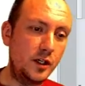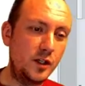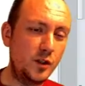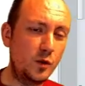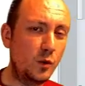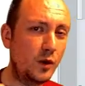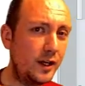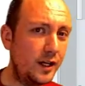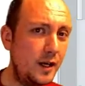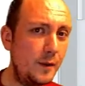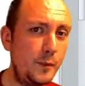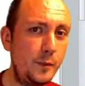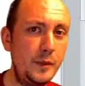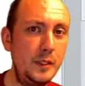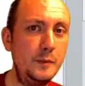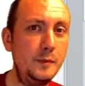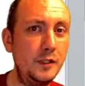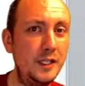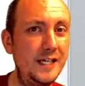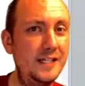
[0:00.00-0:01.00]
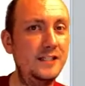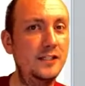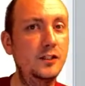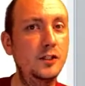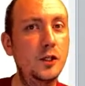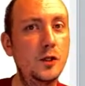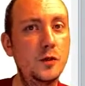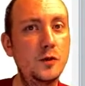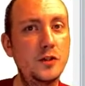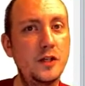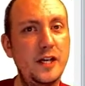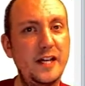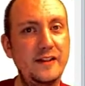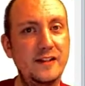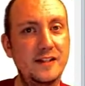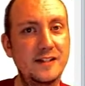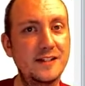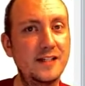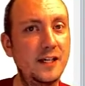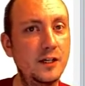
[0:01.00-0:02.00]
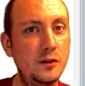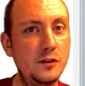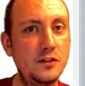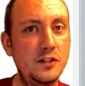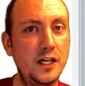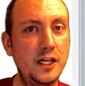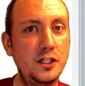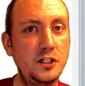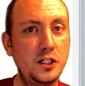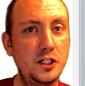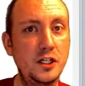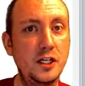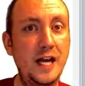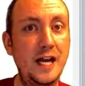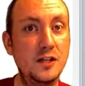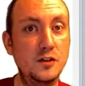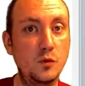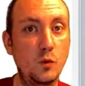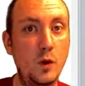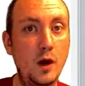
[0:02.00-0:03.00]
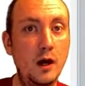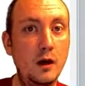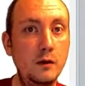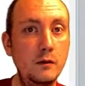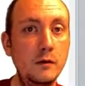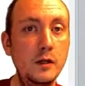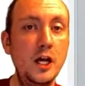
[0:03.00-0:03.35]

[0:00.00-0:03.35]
we're going to be placing those in the skills section as well.